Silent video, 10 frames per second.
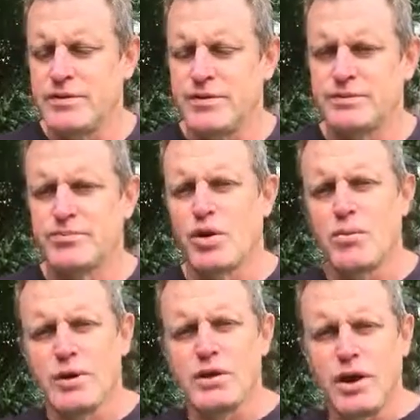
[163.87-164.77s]
is
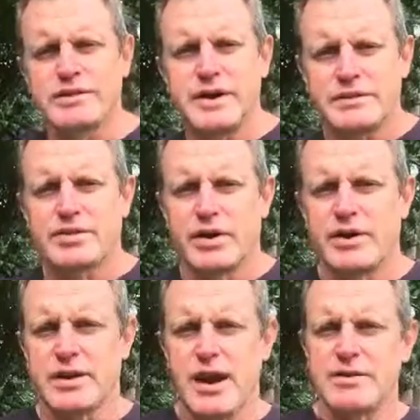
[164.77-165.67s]
probably lies outside
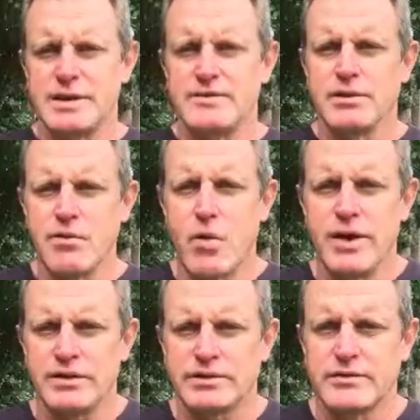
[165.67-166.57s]
your current level of
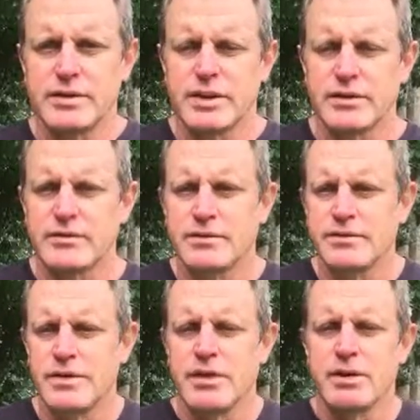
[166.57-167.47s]
awareness, if
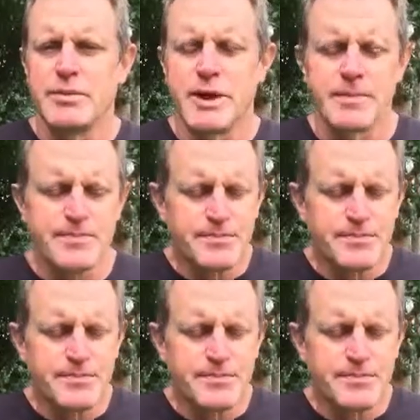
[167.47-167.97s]
you know what I mean.